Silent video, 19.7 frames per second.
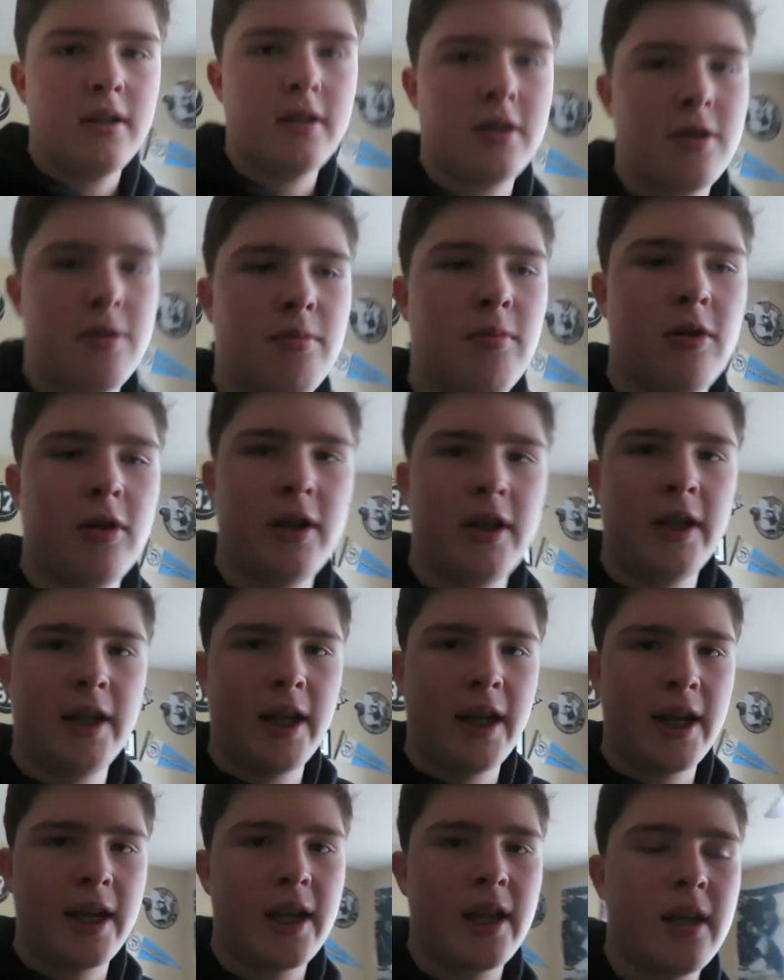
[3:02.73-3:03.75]
this
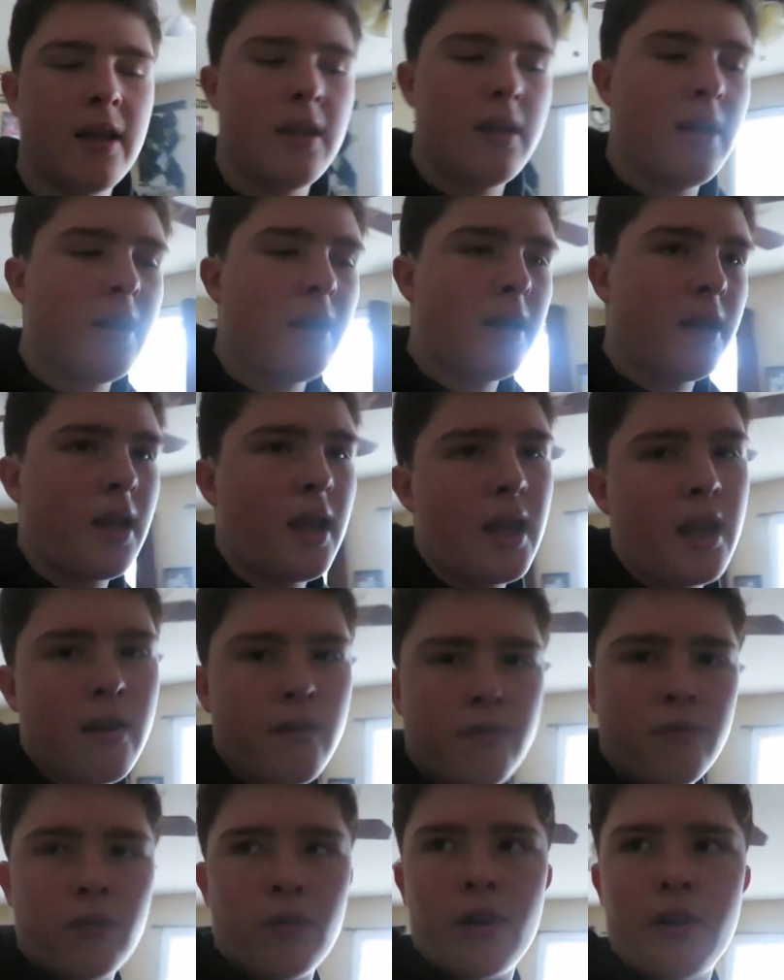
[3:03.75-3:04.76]
morning at
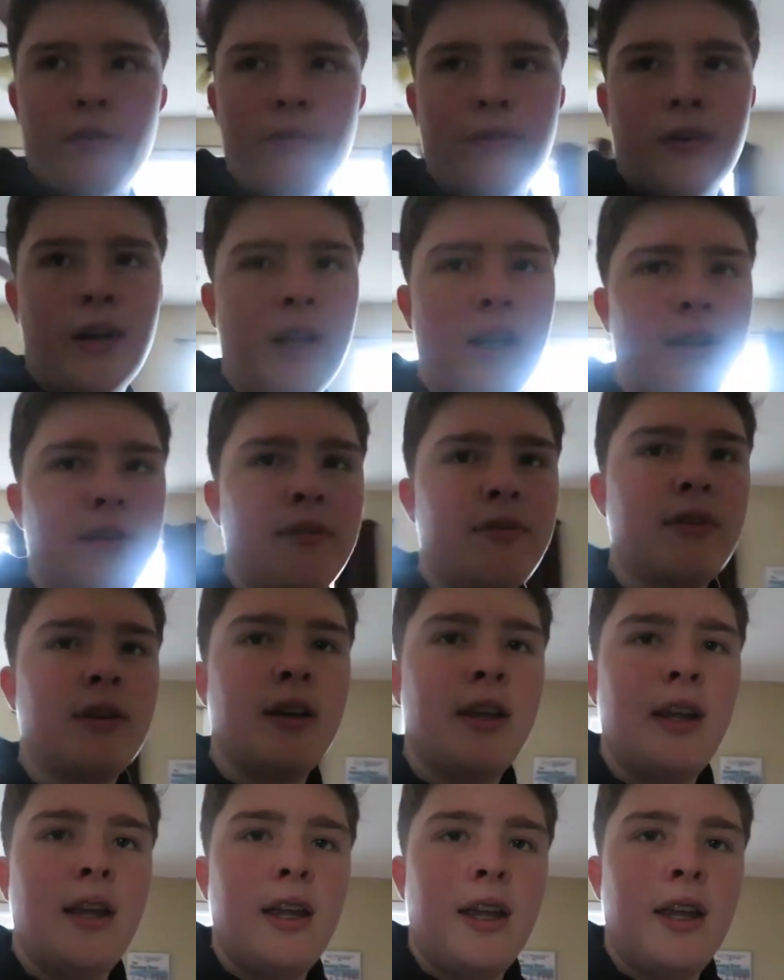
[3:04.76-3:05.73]
8:45,